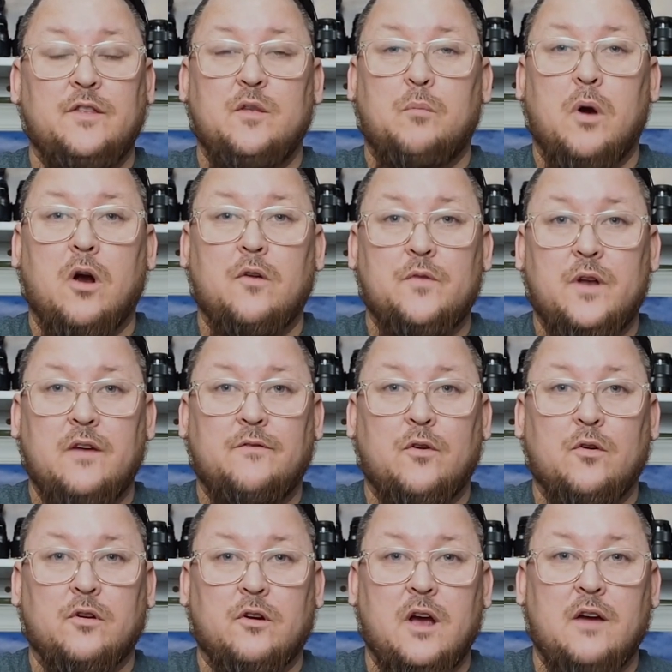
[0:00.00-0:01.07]
the barn that I
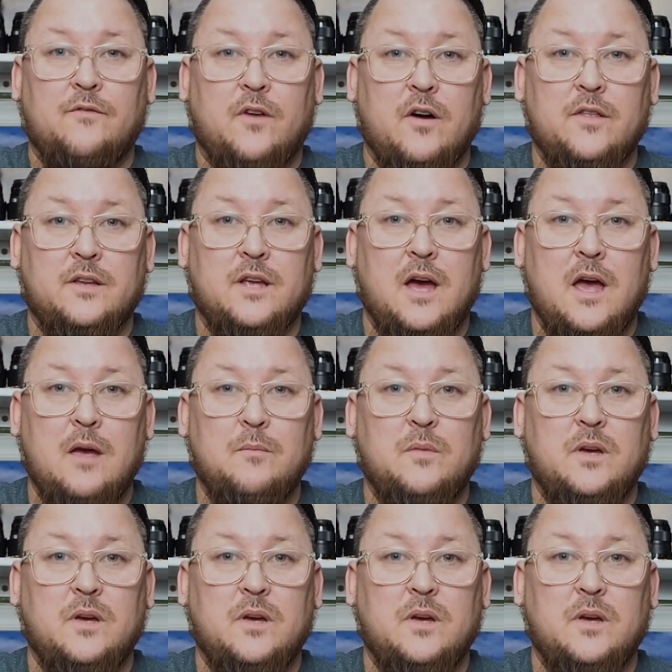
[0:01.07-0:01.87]
photograph all the time.